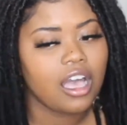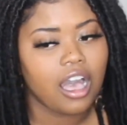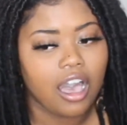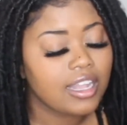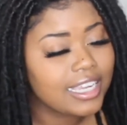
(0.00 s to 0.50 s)

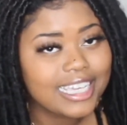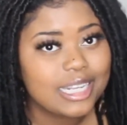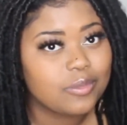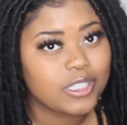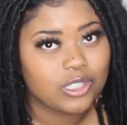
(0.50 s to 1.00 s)
all I
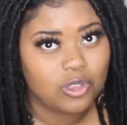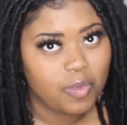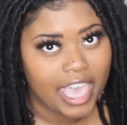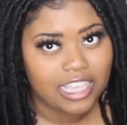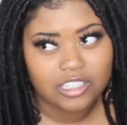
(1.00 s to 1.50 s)
needed was 2
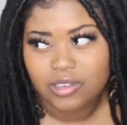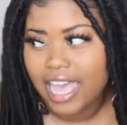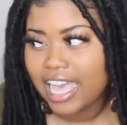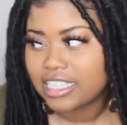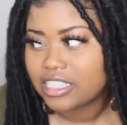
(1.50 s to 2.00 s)
packs, you
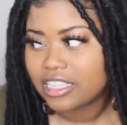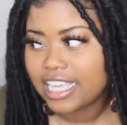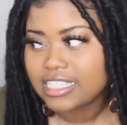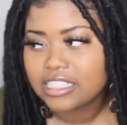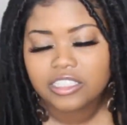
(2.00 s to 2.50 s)
guys. So
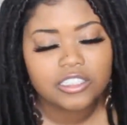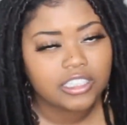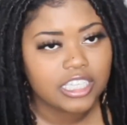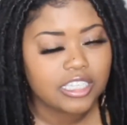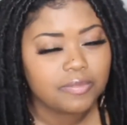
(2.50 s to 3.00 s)
that's
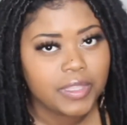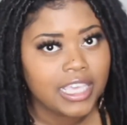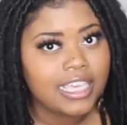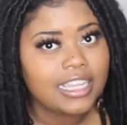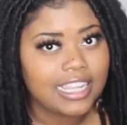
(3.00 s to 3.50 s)
literally
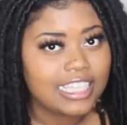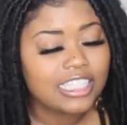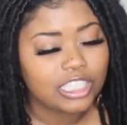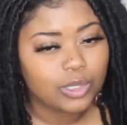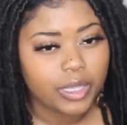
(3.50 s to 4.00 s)
less
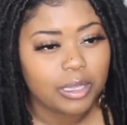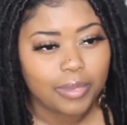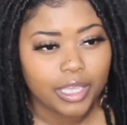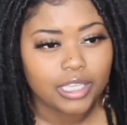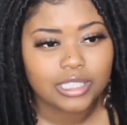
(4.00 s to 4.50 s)
than 20
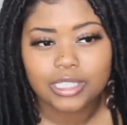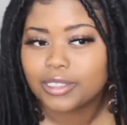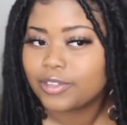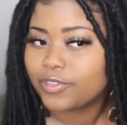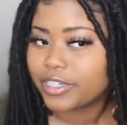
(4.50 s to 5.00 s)
bucks
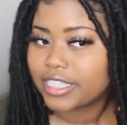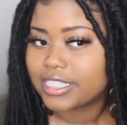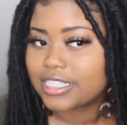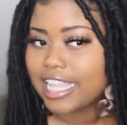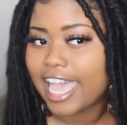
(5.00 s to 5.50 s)
for
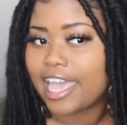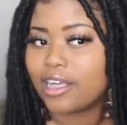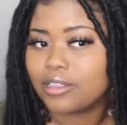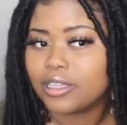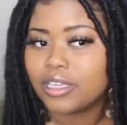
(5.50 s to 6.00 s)
this
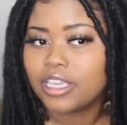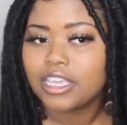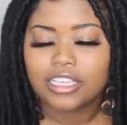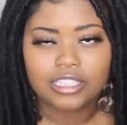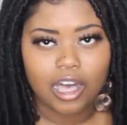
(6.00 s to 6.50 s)
style,
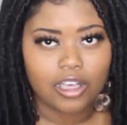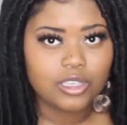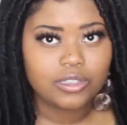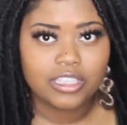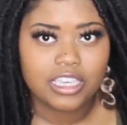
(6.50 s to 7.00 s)
because all
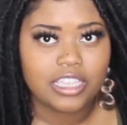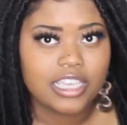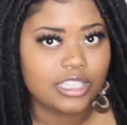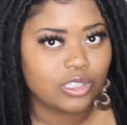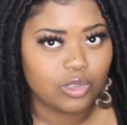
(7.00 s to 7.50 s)
you'll need
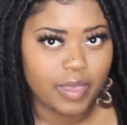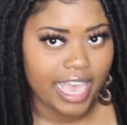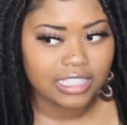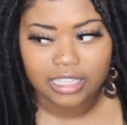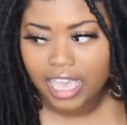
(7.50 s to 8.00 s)
is 2
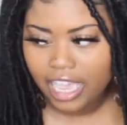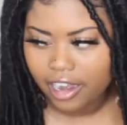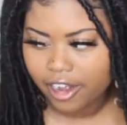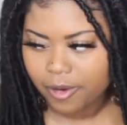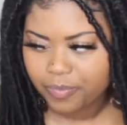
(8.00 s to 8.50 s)
packs of
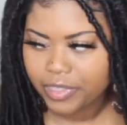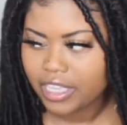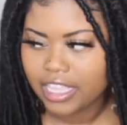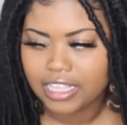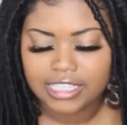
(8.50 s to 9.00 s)
hair,
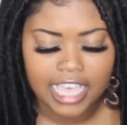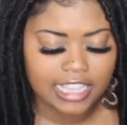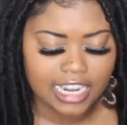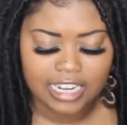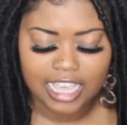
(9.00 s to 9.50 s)
and it's
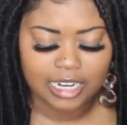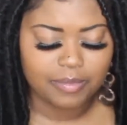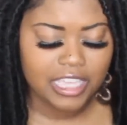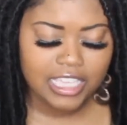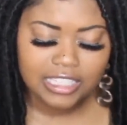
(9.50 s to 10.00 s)
$8.99 a
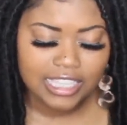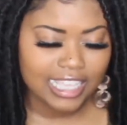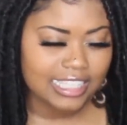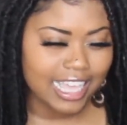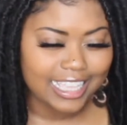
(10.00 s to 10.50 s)
piece.
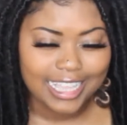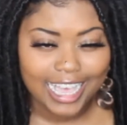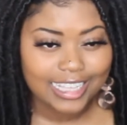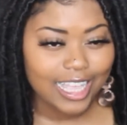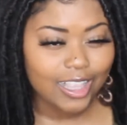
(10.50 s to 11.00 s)
That's like
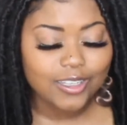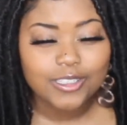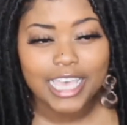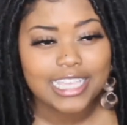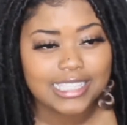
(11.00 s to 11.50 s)

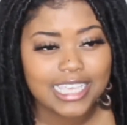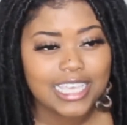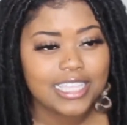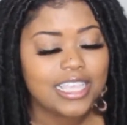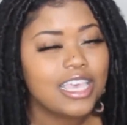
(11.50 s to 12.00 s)

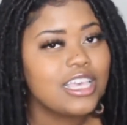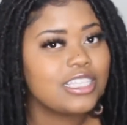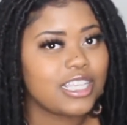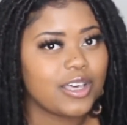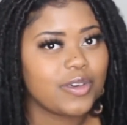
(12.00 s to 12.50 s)
$9.18.
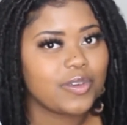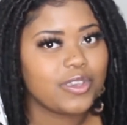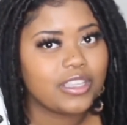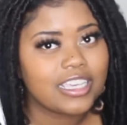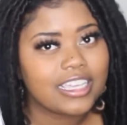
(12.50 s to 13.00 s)
So
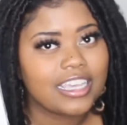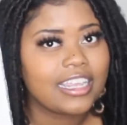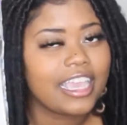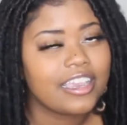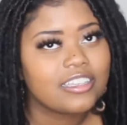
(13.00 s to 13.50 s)
you're looking
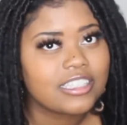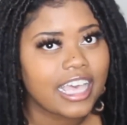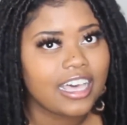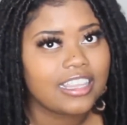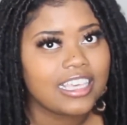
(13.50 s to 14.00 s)
at a
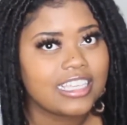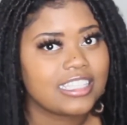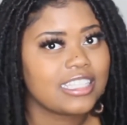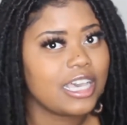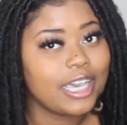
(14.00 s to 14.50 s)
hairstyle
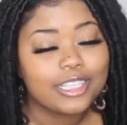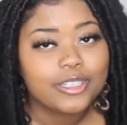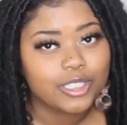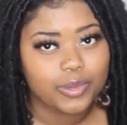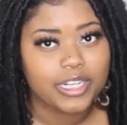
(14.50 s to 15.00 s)
that's
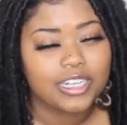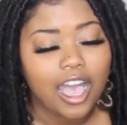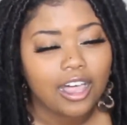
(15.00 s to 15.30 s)
under $20